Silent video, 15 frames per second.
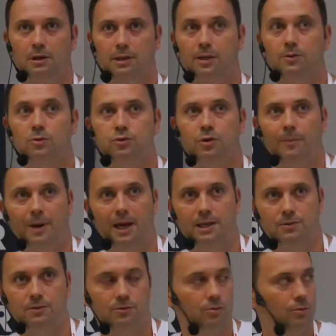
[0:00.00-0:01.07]
That also
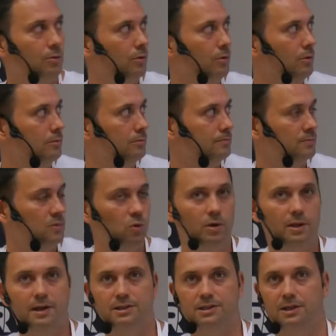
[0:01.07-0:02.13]
applies to
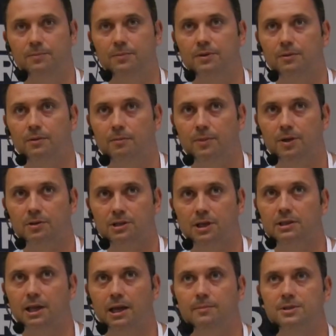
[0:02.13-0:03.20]
leadership, because
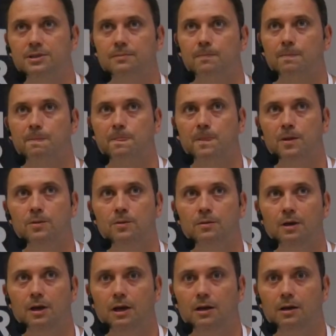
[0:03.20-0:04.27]
sometimes
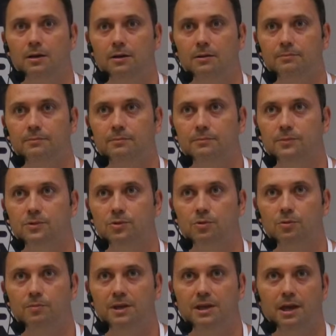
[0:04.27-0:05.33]

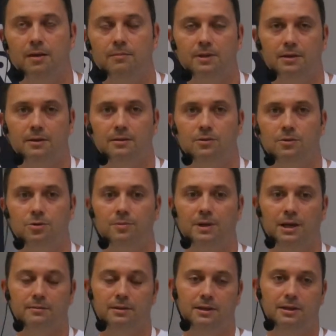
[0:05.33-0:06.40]
you become
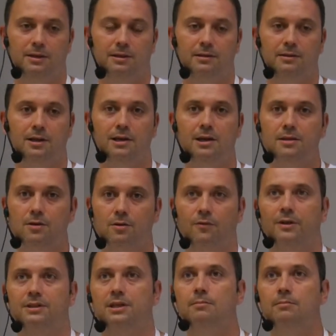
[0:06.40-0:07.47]
the leader
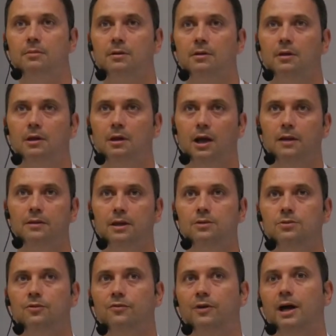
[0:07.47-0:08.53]
of a team, and then
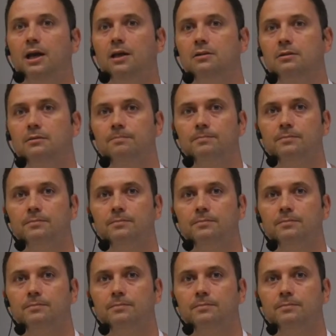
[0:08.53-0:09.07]
you find